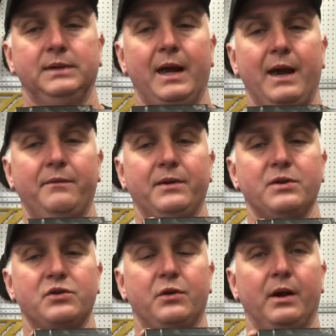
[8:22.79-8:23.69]

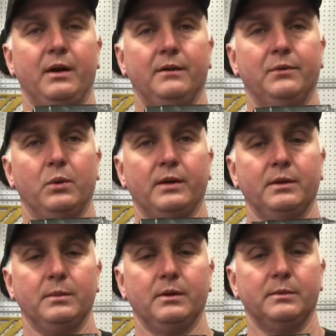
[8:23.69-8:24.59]
1/2-inch drive,
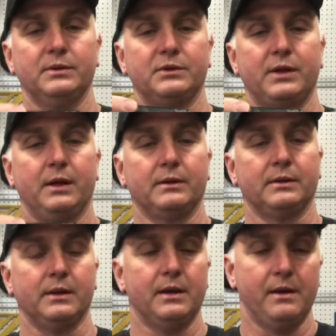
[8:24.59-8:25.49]
14 millimeter socket,
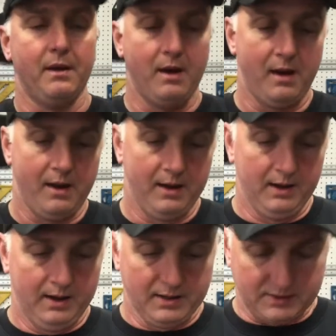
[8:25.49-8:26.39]
okay?
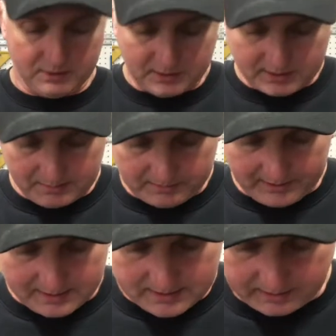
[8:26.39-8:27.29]
So just some
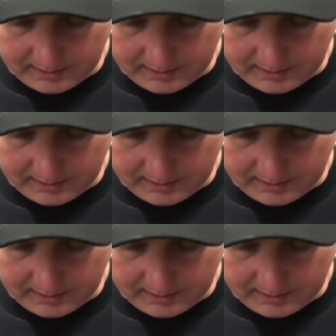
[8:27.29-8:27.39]
things to